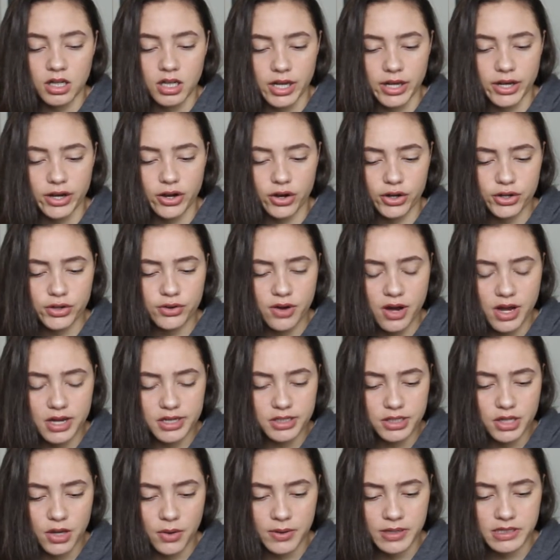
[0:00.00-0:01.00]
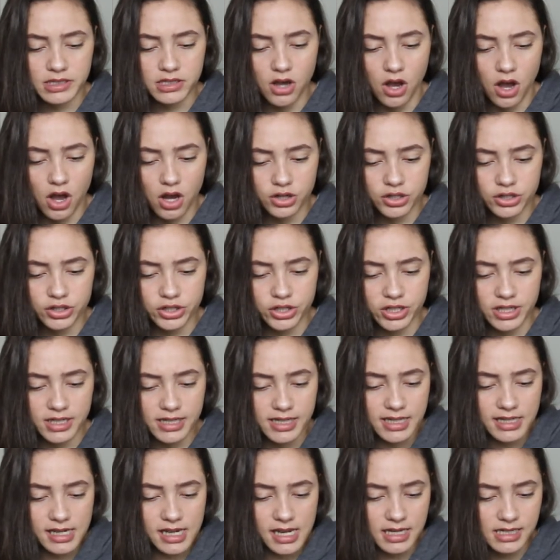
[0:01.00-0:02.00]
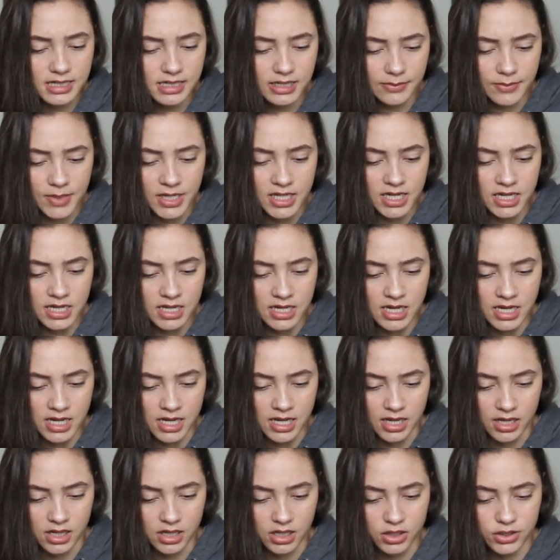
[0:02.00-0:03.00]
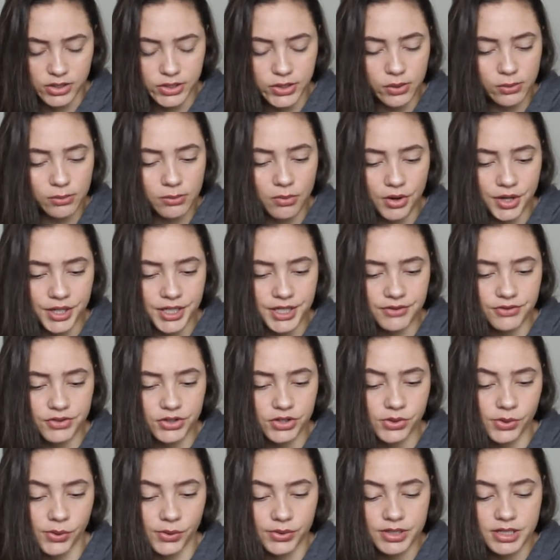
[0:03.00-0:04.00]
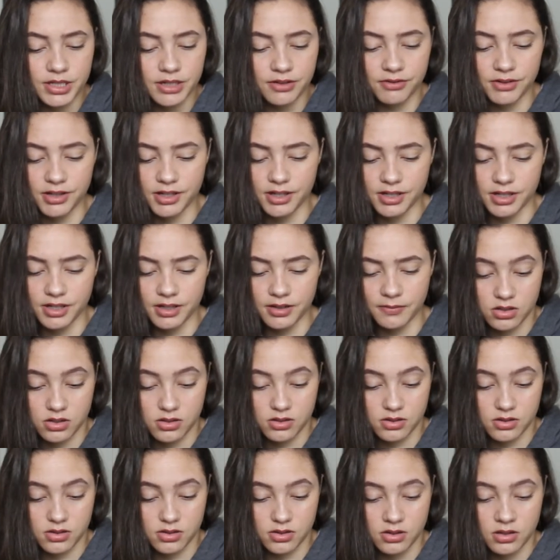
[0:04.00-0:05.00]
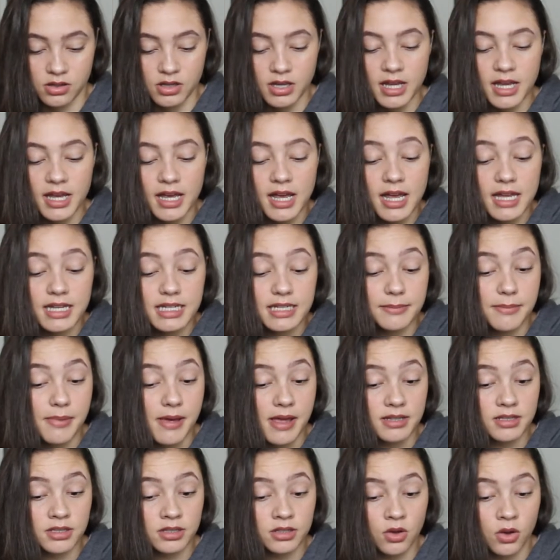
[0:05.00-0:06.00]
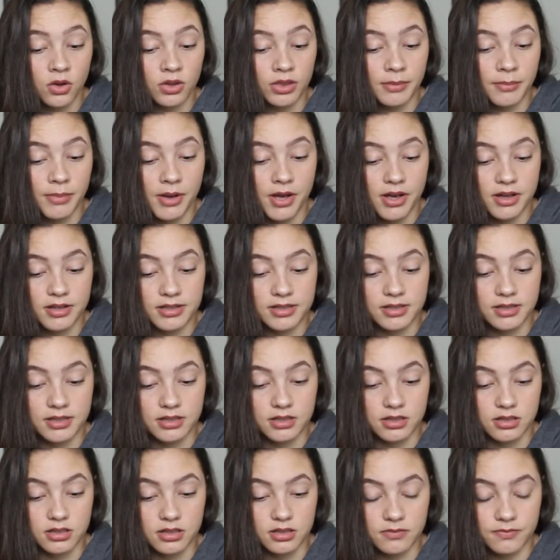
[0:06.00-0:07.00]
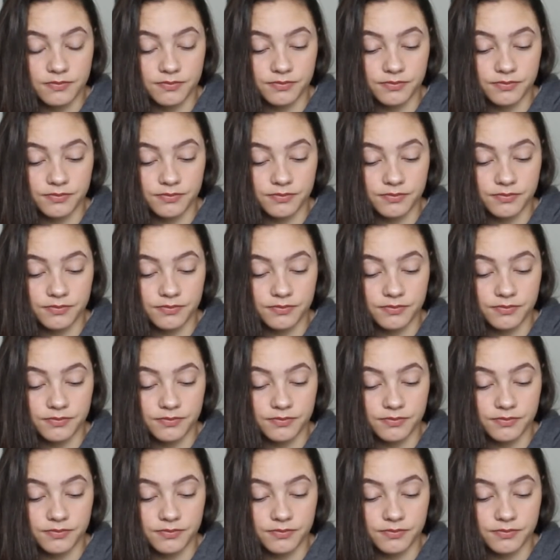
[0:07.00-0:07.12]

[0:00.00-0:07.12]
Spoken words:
Like, are you guys going to actually get intimate in here? You don't mind if it's on TV? Depends on the person.